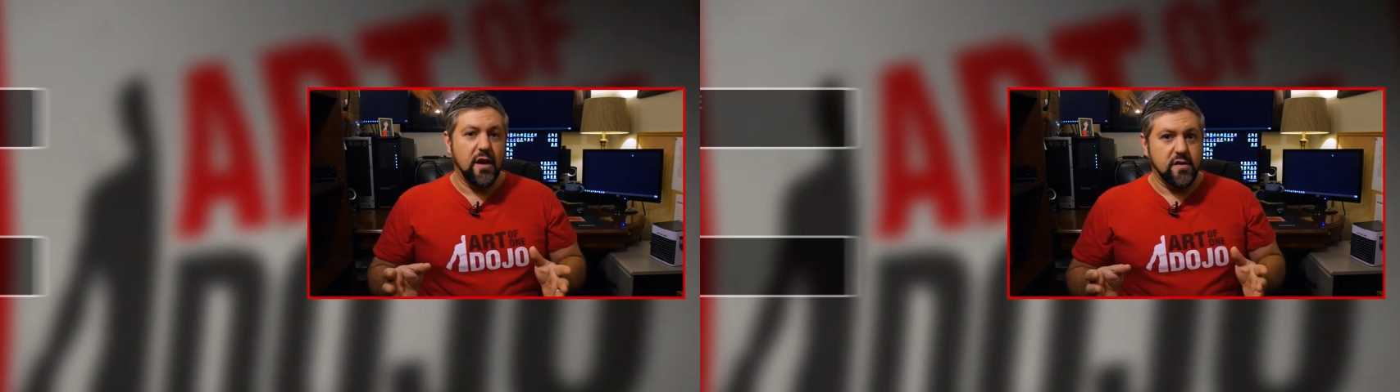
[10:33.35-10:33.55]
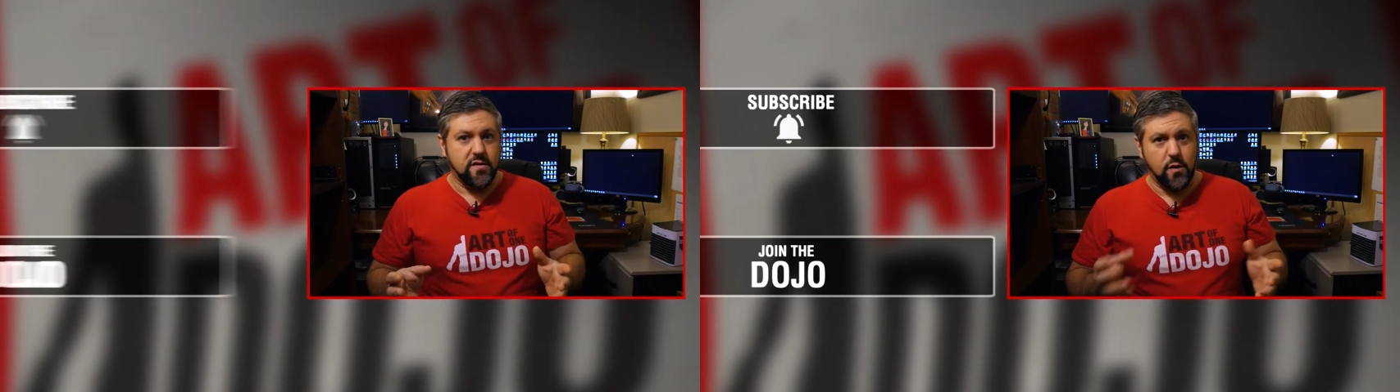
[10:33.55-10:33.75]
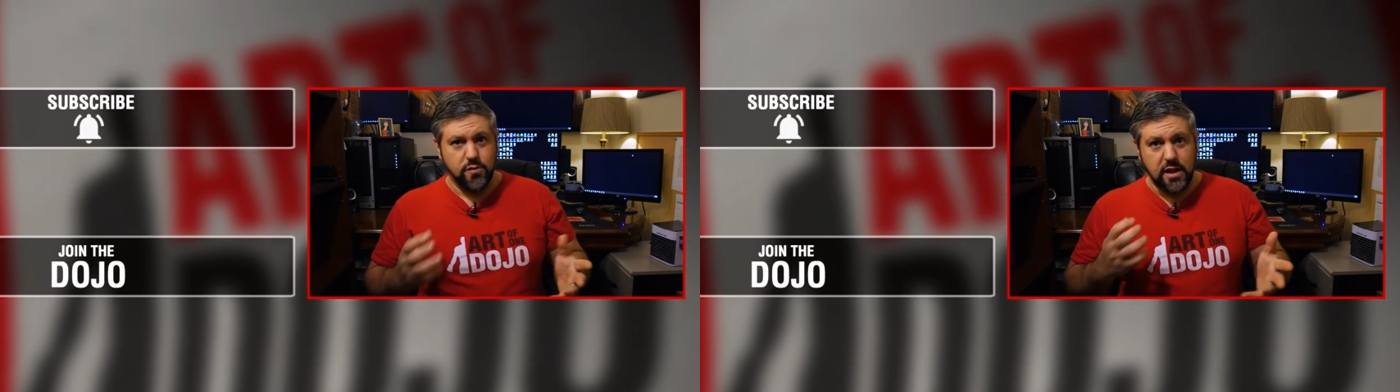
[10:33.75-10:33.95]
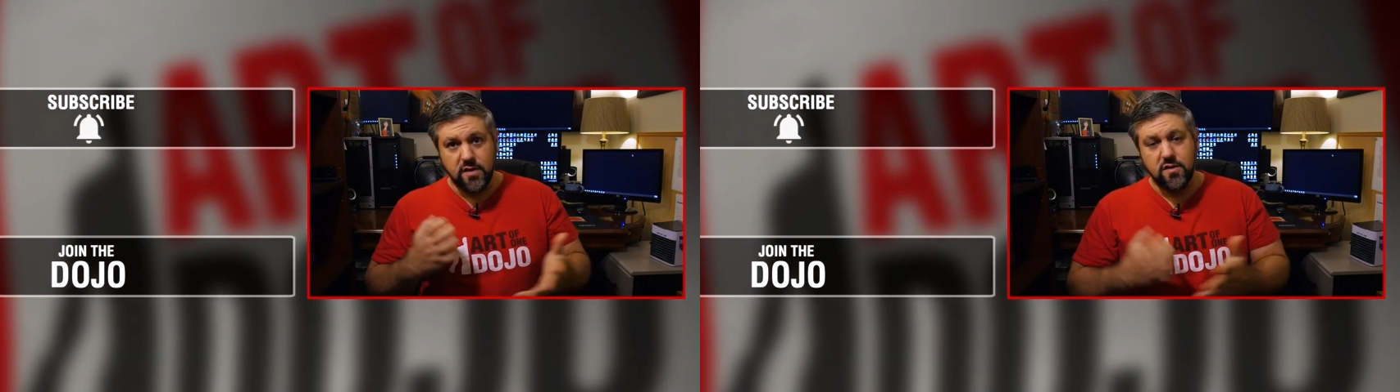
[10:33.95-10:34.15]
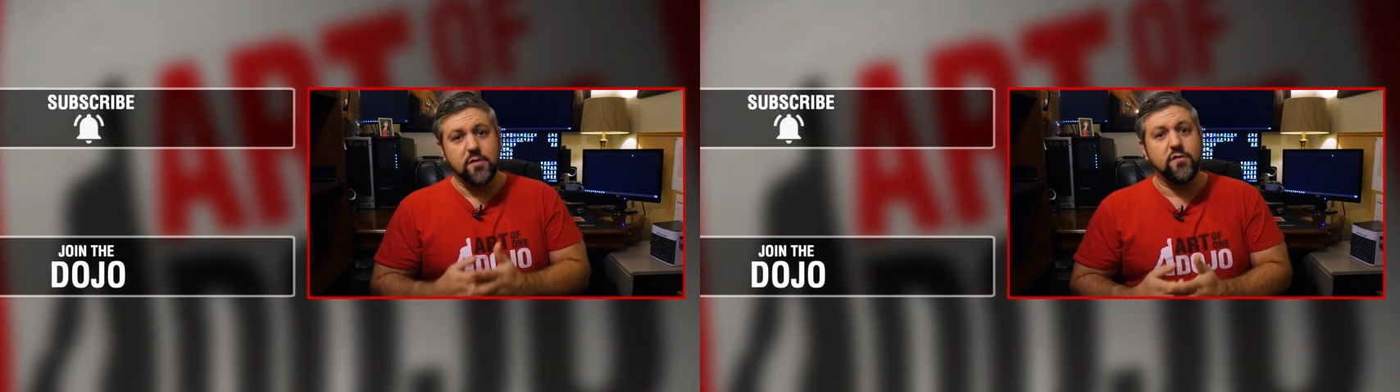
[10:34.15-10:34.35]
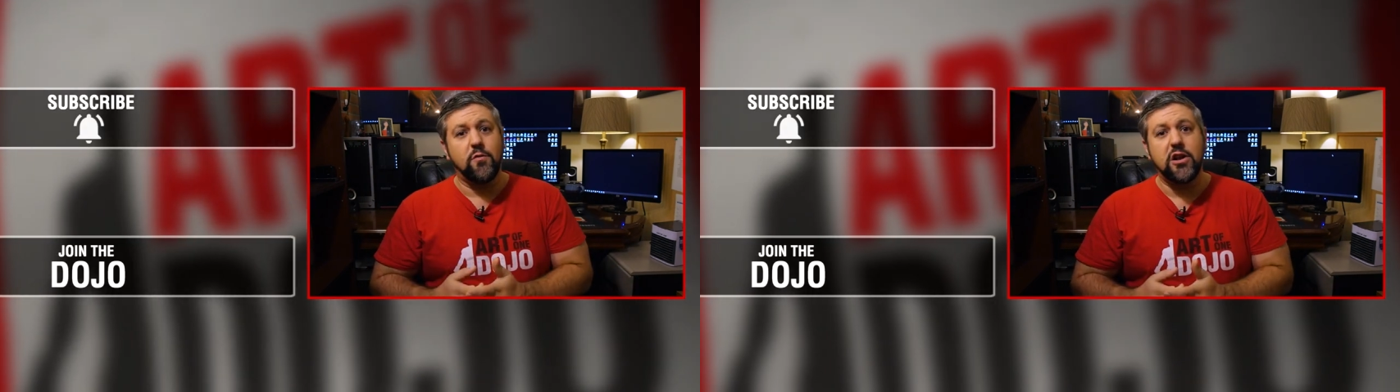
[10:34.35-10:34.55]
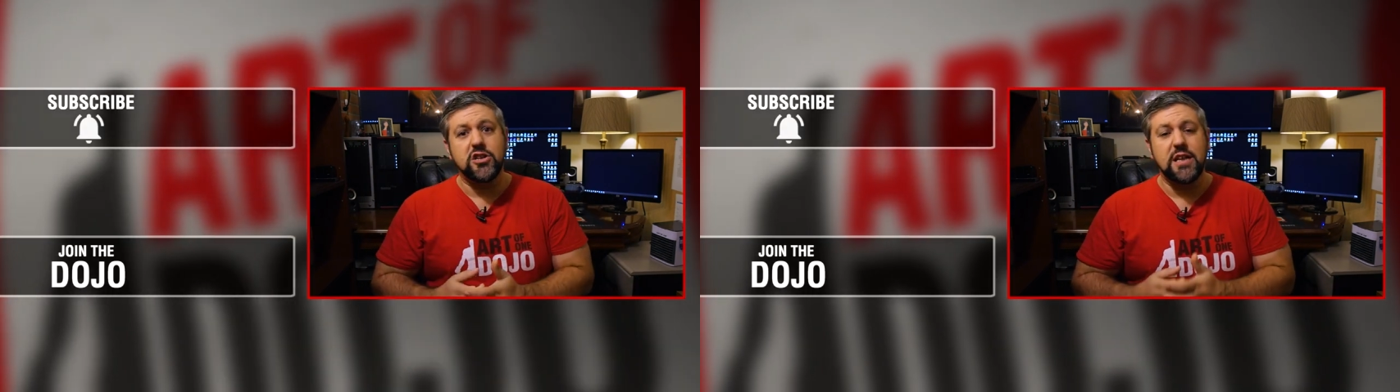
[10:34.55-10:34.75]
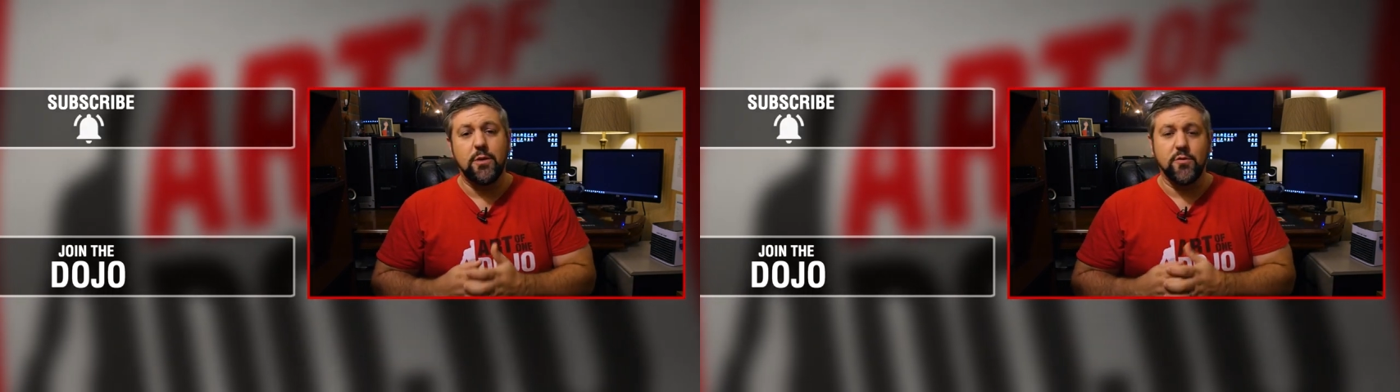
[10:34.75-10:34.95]
So thank you so much for
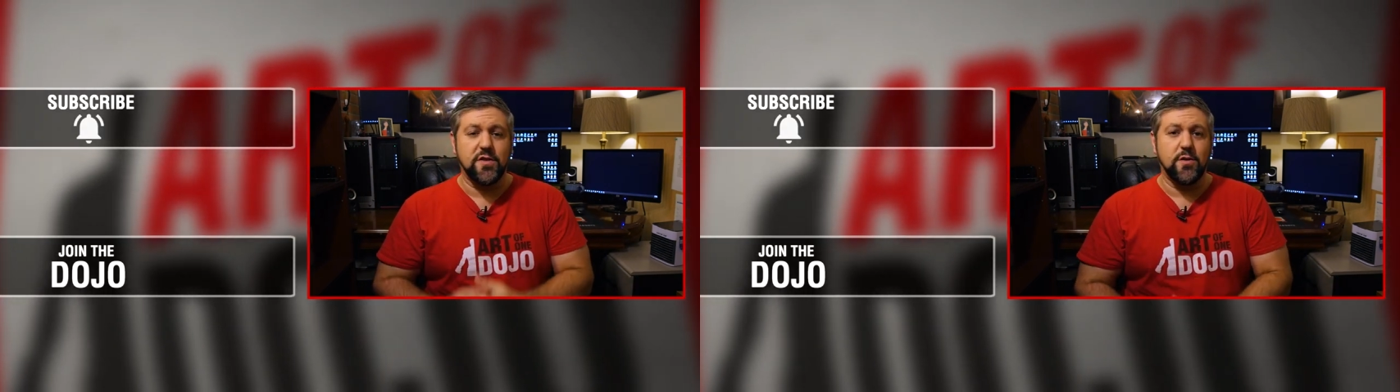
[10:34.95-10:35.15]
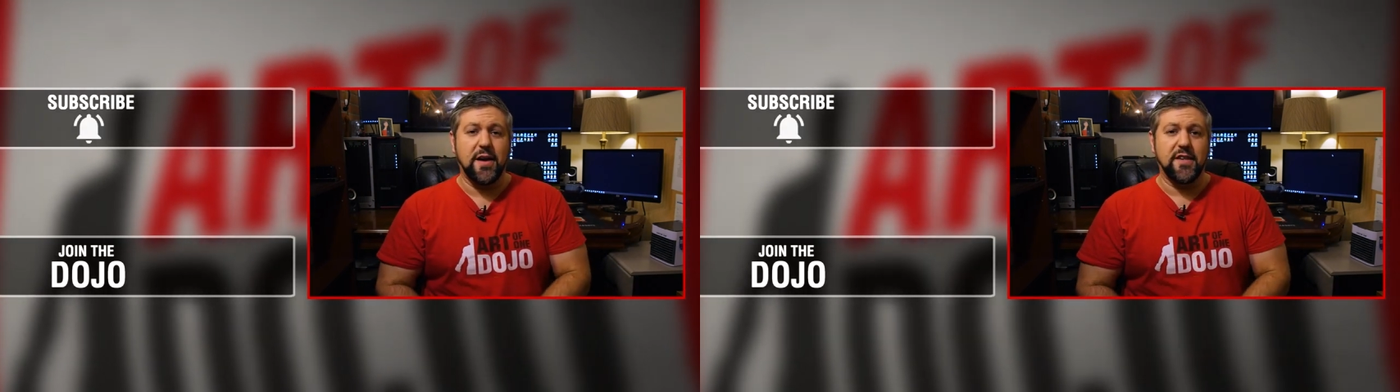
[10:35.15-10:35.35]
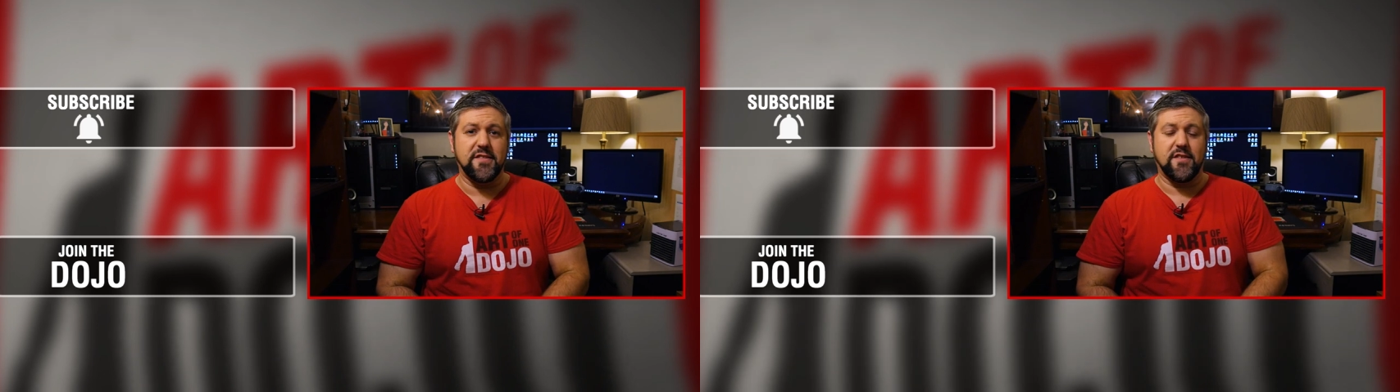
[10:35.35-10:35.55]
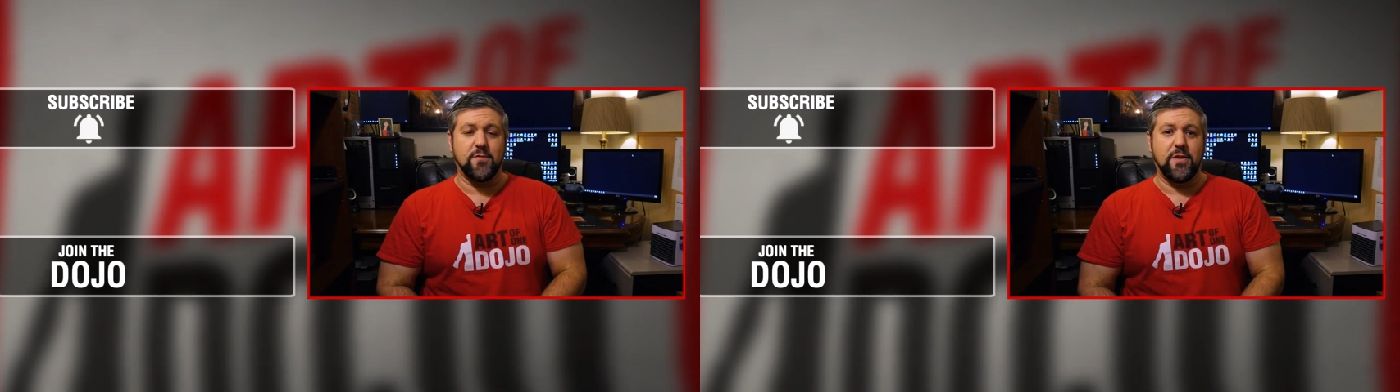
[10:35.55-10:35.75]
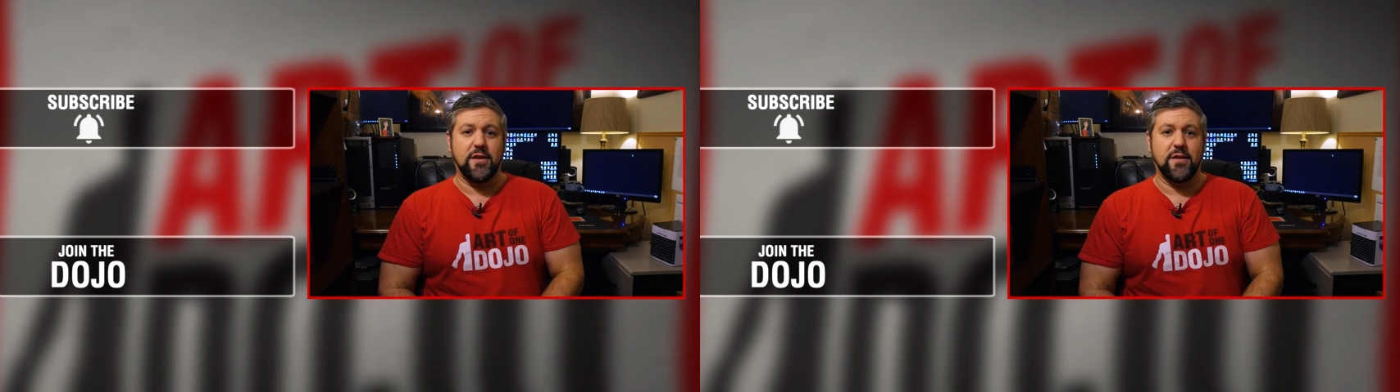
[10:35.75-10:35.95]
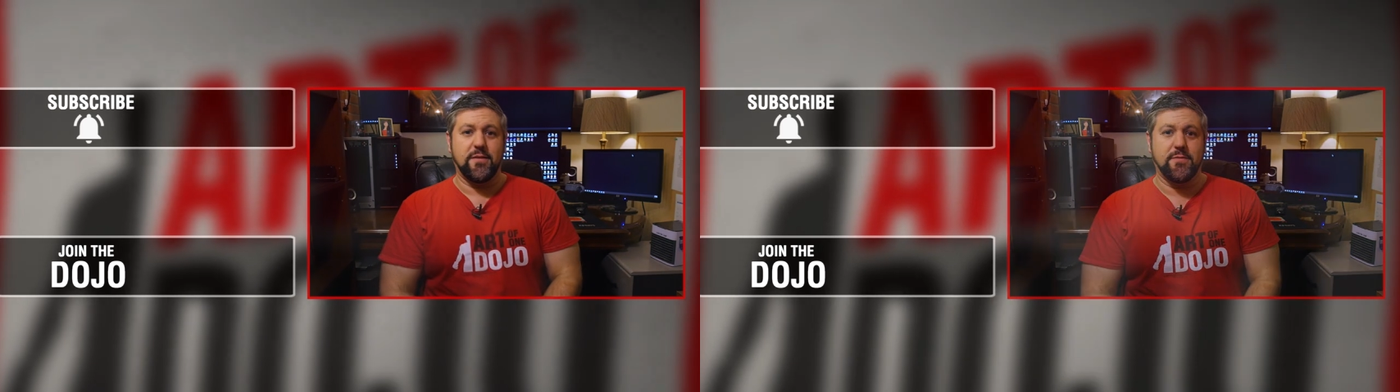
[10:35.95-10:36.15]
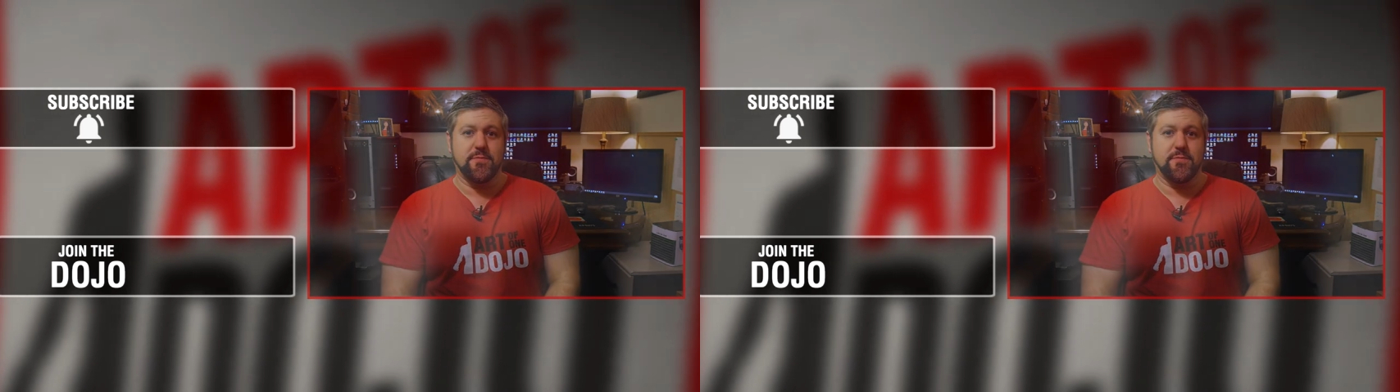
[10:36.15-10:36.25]
watching, and we'll see you guys next week.